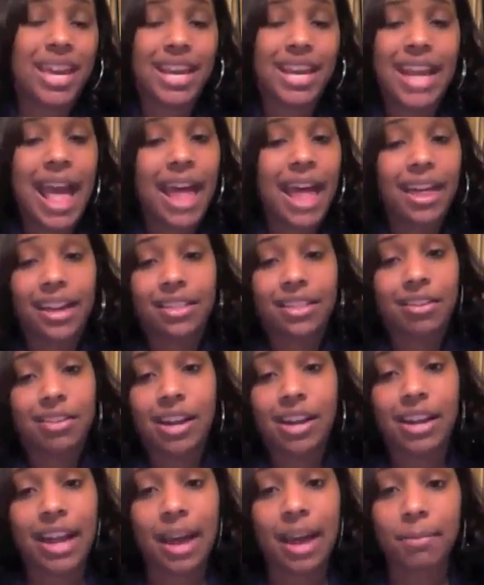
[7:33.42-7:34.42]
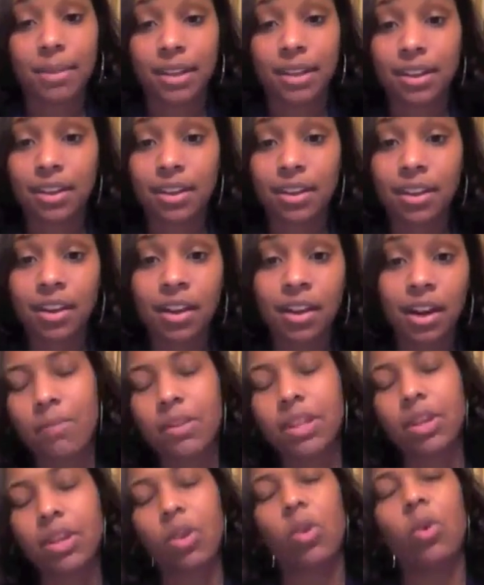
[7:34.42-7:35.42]
act like they're not happening.
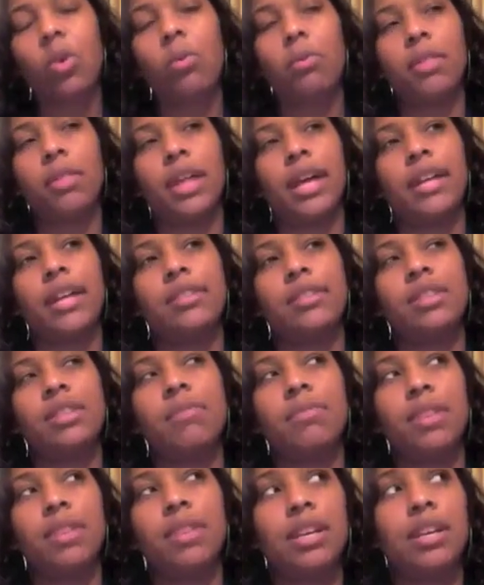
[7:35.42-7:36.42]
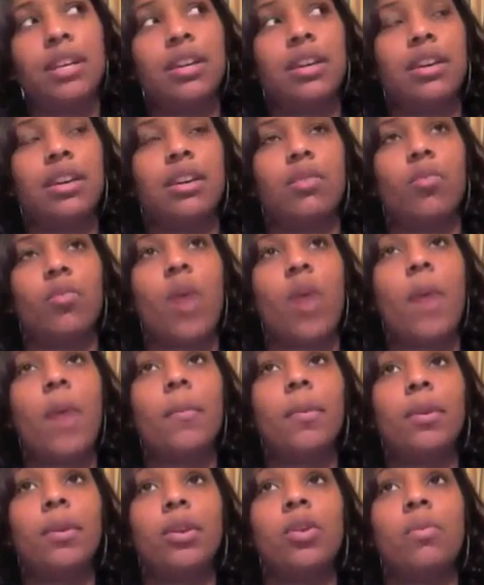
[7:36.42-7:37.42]
I really hope that
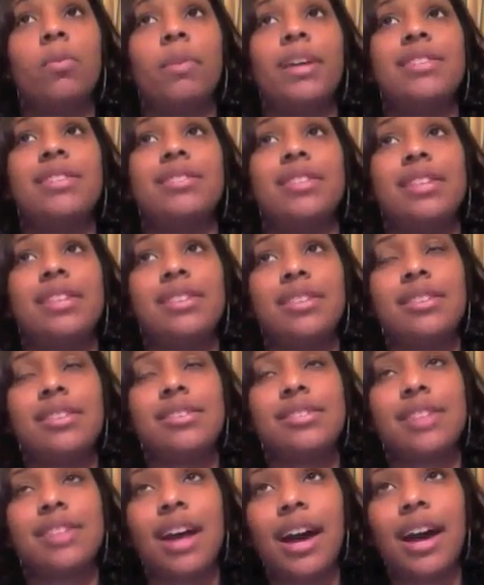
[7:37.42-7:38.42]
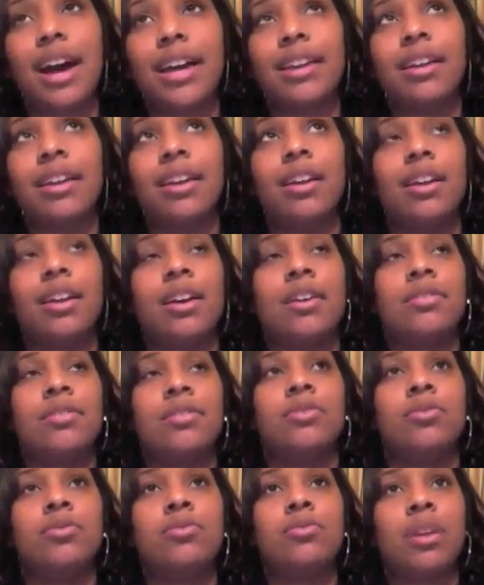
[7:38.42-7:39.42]
JuanMa Lopez doesn't decide
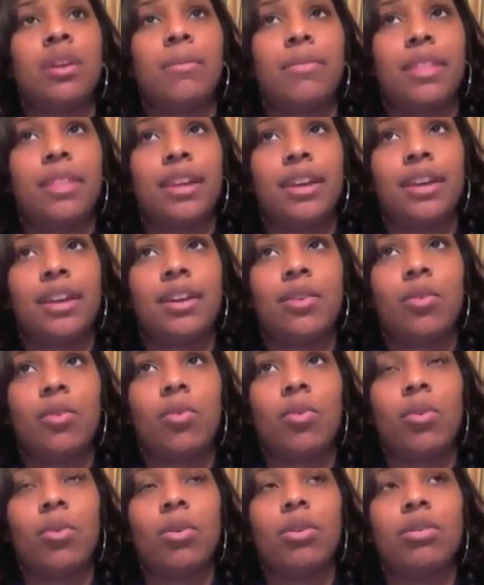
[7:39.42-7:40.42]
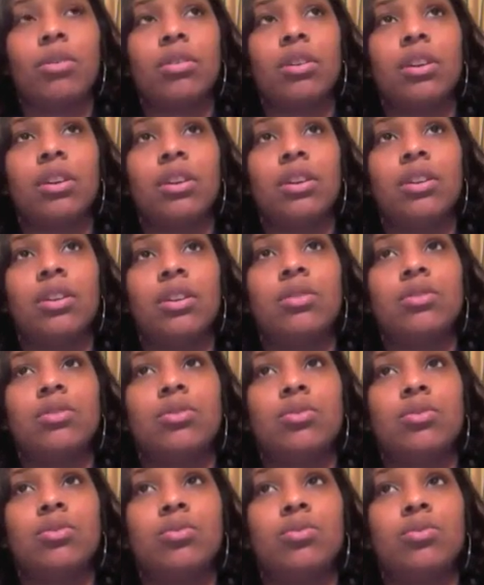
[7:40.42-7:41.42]
to do something or
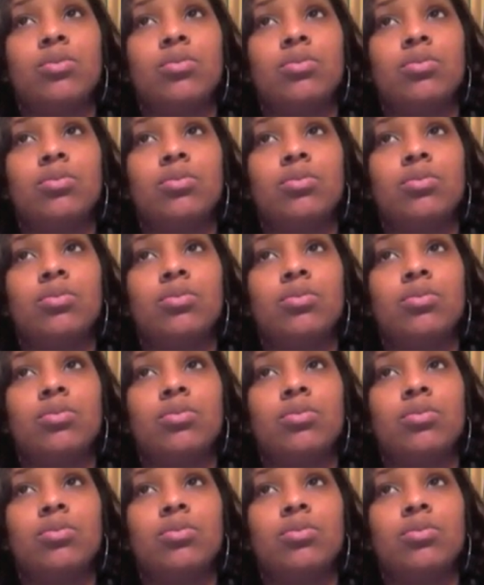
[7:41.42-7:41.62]
to